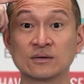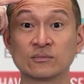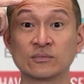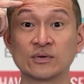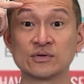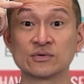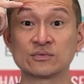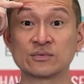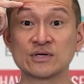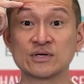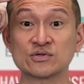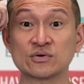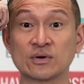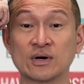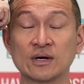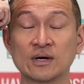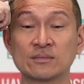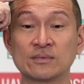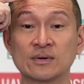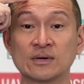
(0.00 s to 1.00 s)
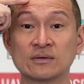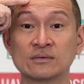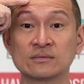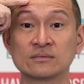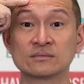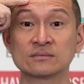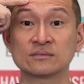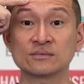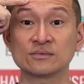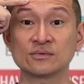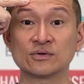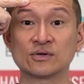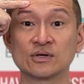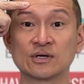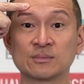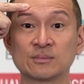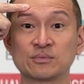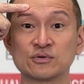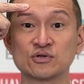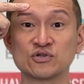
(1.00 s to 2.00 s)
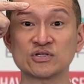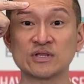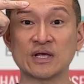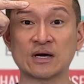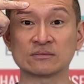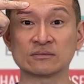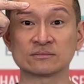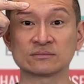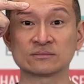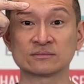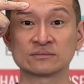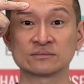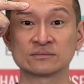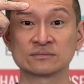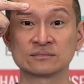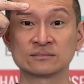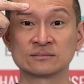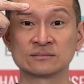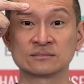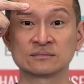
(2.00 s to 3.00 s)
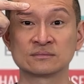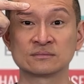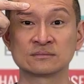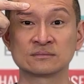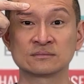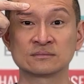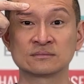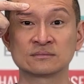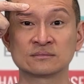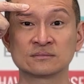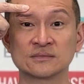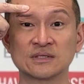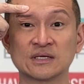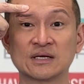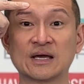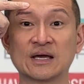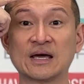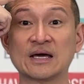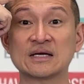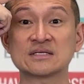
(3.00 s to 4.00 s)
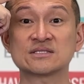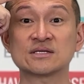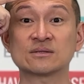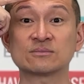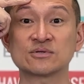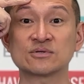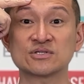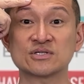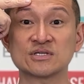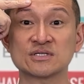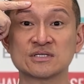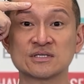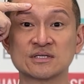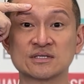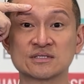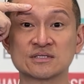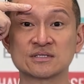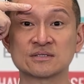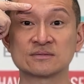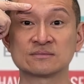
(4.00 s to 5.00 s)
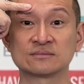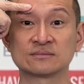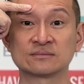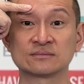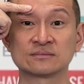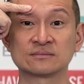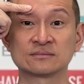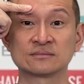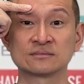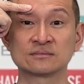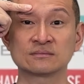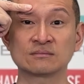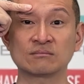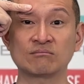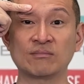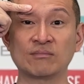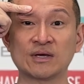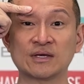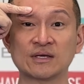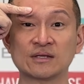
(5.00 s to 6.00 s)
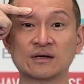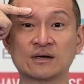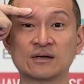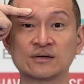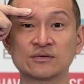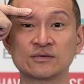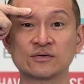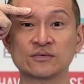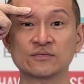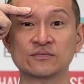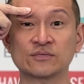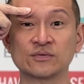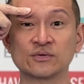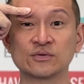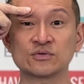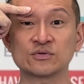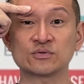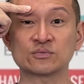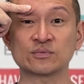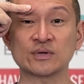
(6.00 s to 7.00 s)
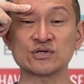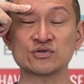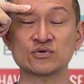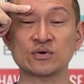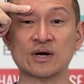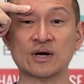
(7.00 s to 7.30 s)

when you raise your eyebrow, you're gonna push down. And add some resistance. Make it harder for you to raise your